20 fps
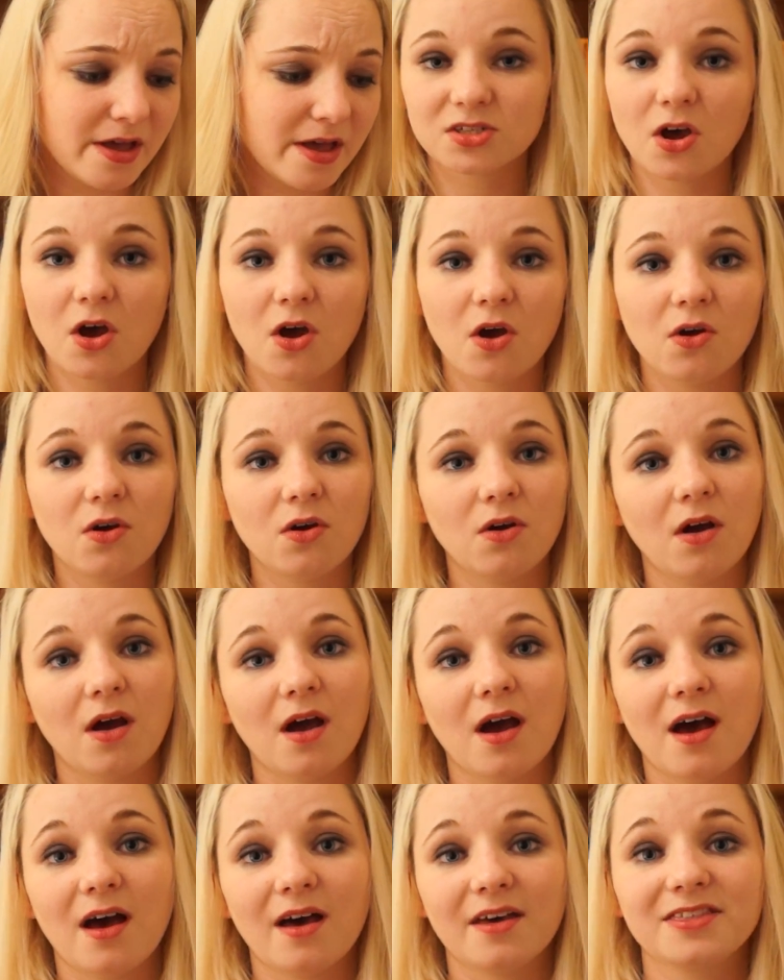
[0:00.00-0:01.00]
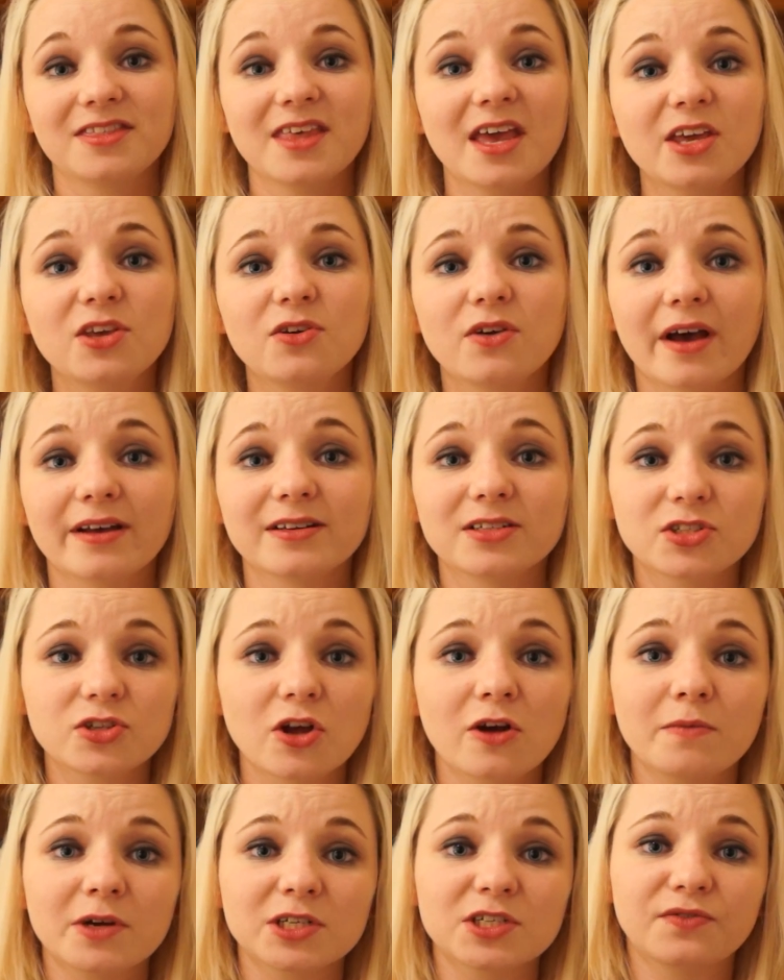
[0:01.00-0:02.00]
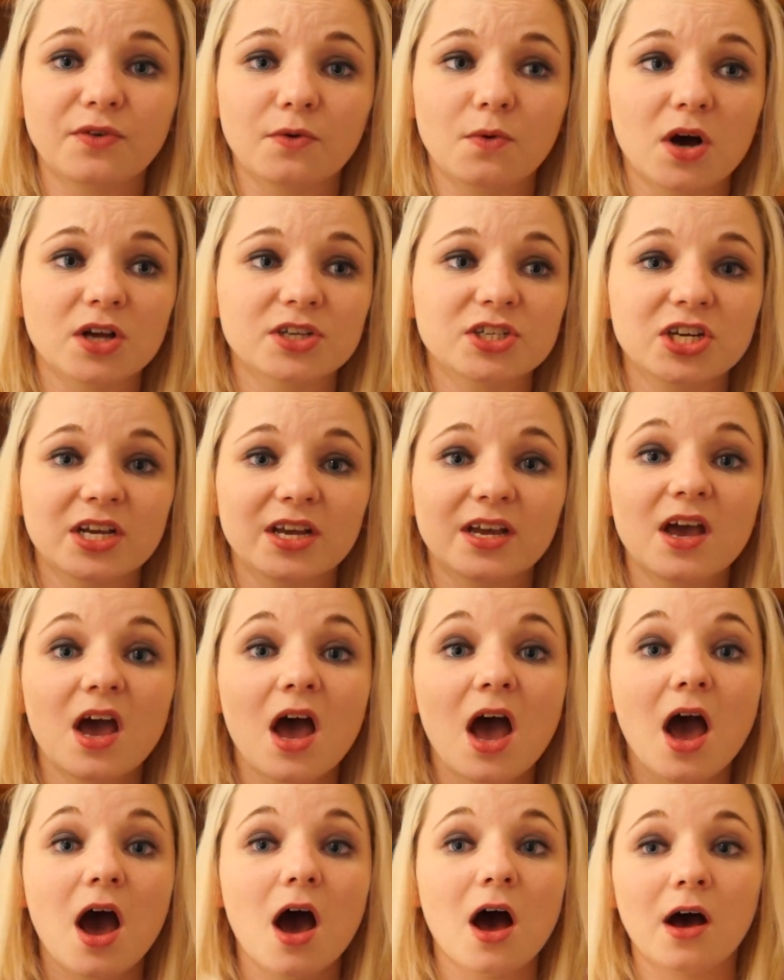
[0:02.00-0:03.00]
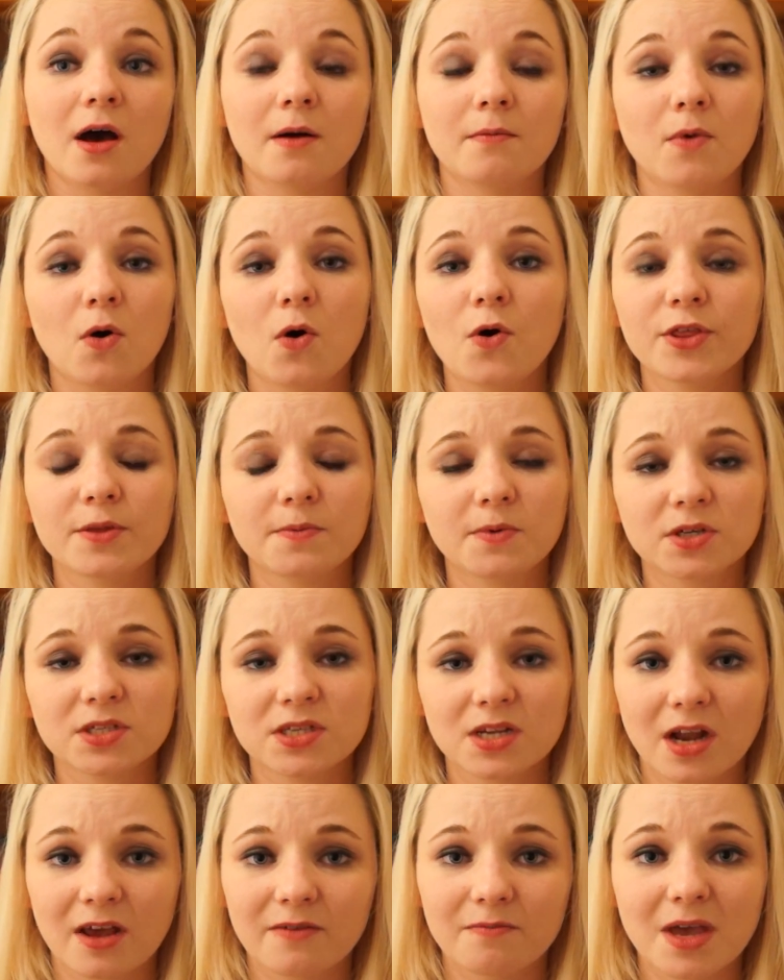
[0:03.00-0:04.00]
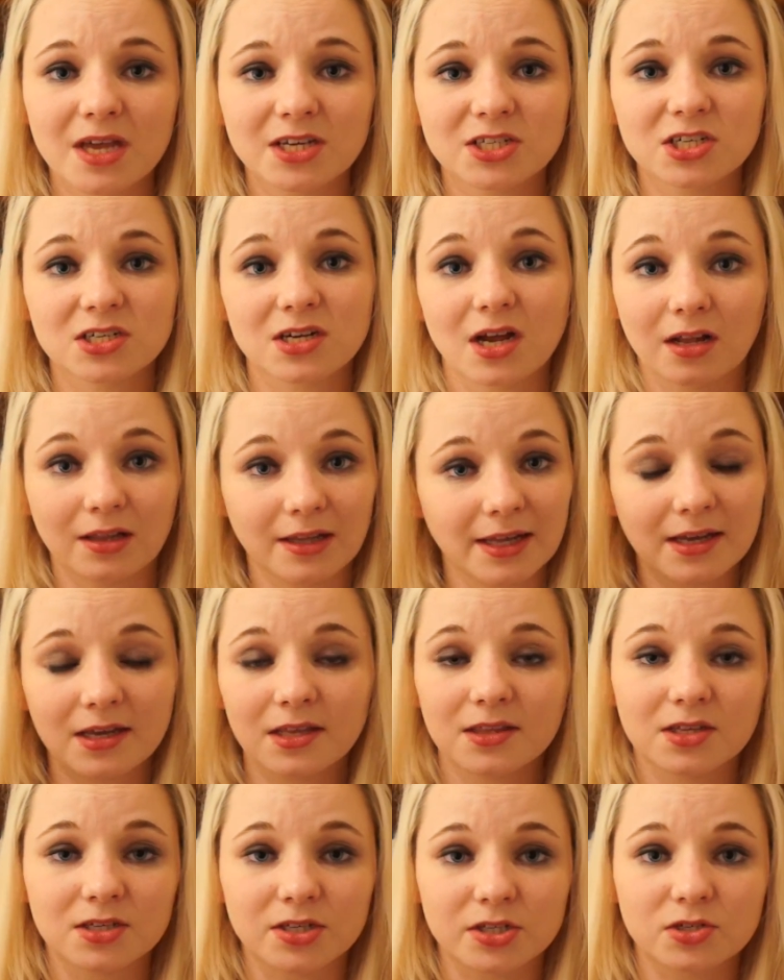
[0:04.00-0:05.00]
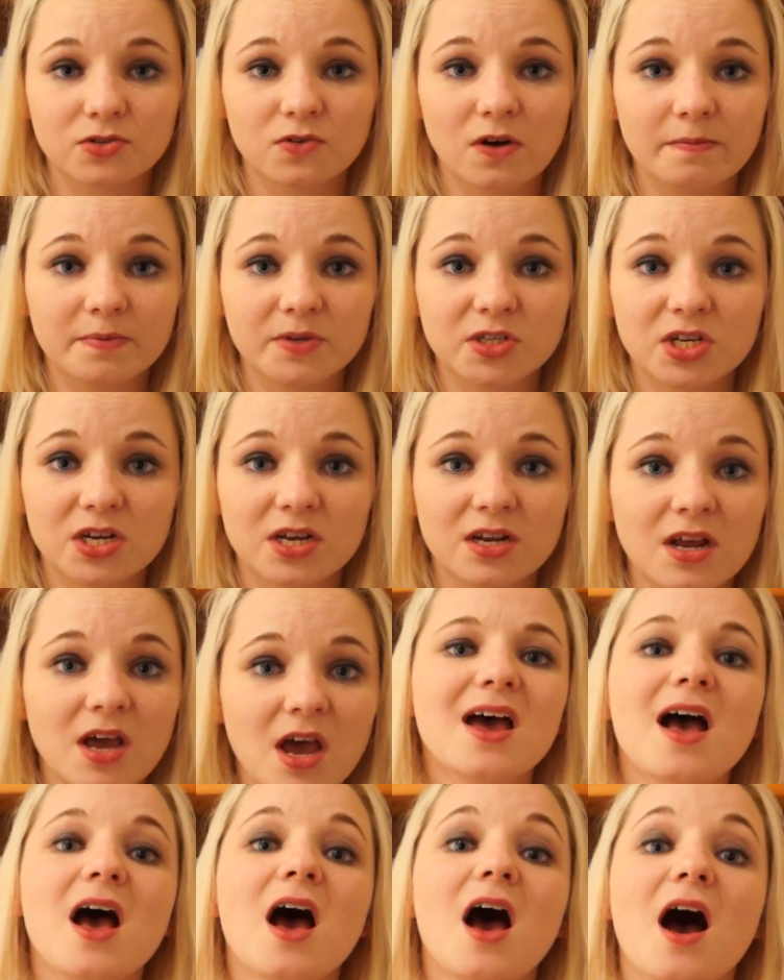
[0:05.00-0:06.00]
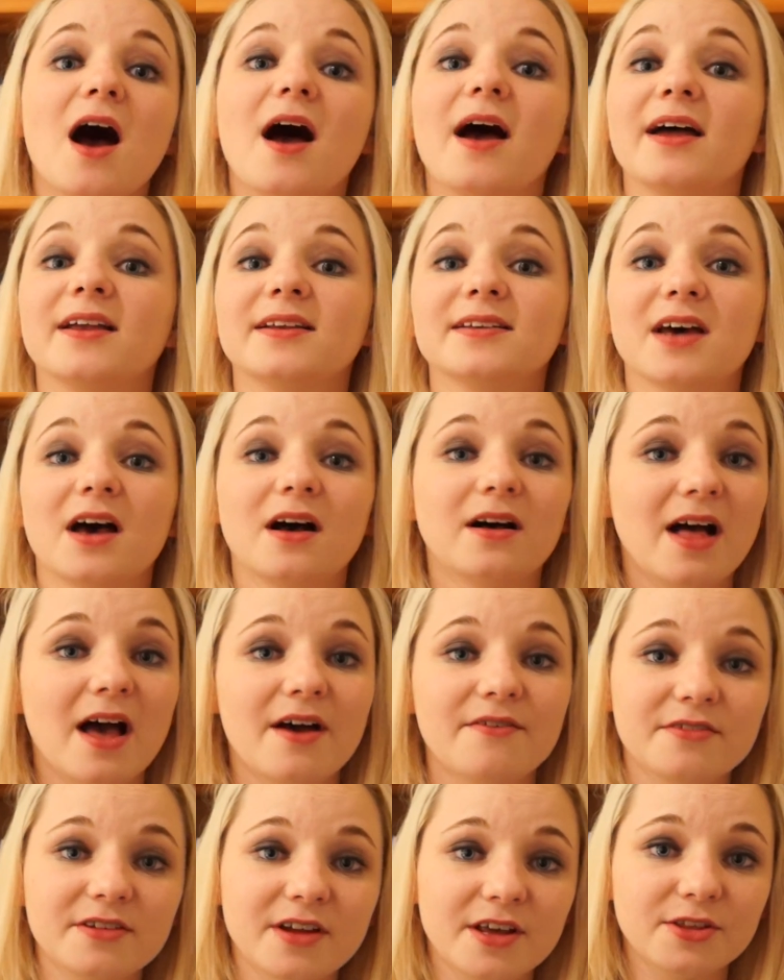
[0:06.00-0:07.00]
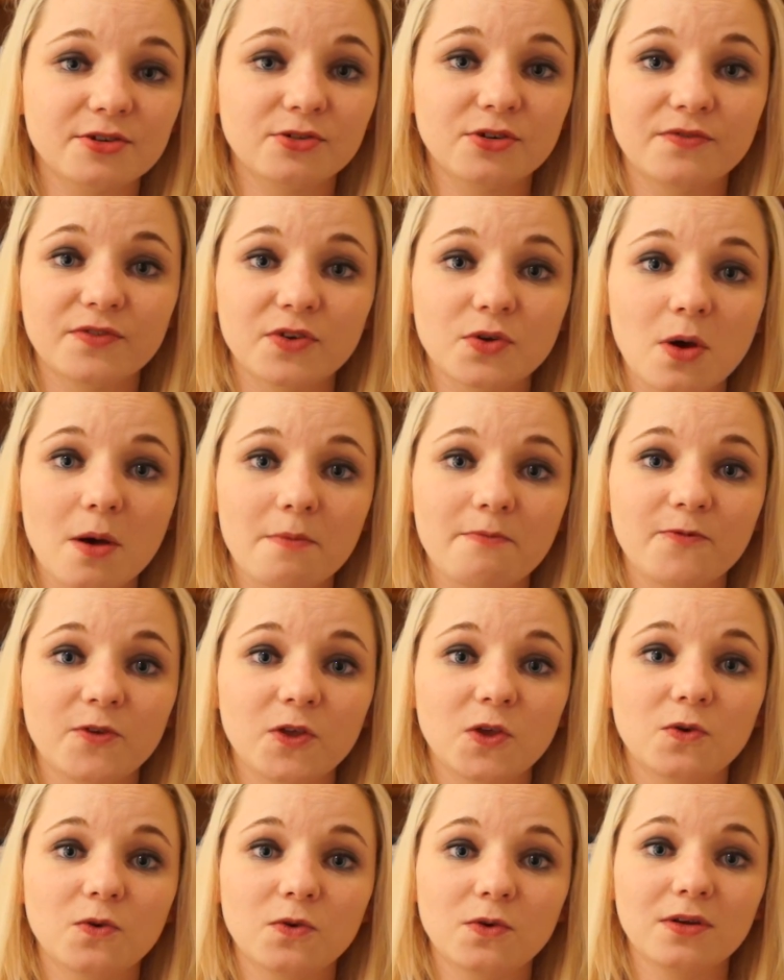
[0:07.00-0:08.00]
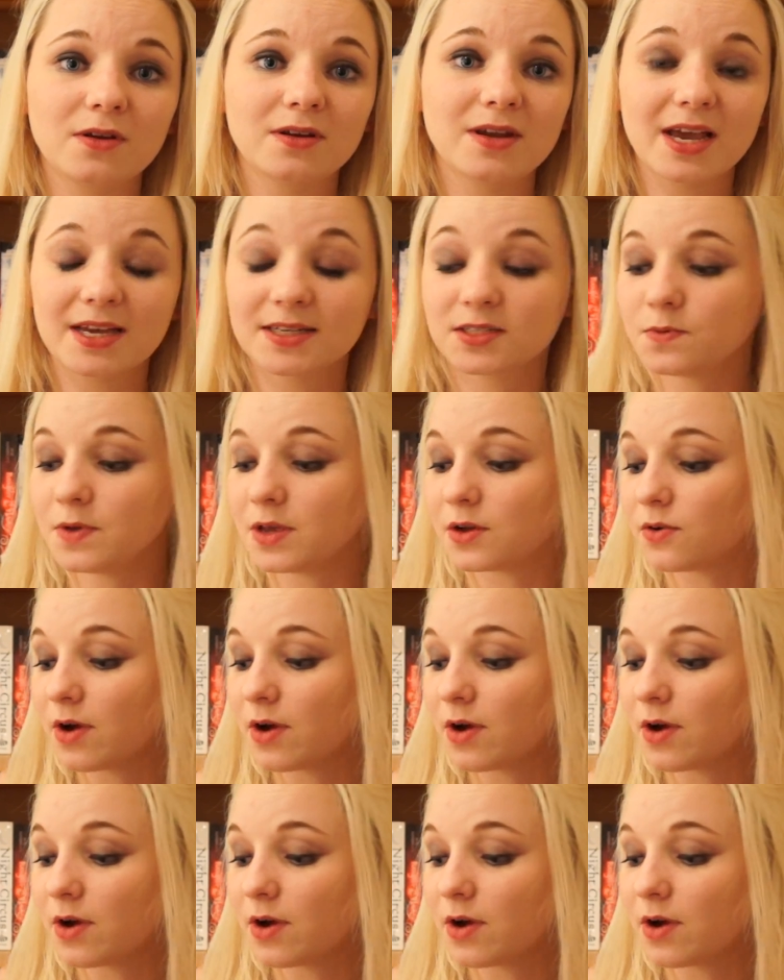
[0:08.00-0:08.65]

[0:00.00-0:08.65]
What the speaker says: So thank you guys so much for watching. All the books that I've mentioned I'll link in the description, and I'll have another review up for you next week.